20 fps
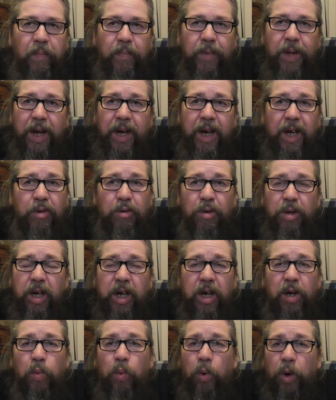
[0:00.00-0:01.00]
And I don't
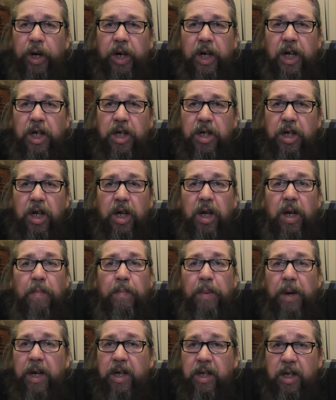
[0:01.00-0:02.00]
care what it is,
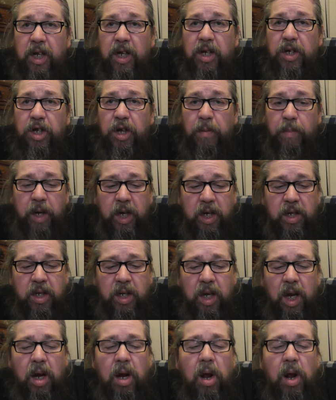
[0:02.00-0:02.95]
but it tastes amazing.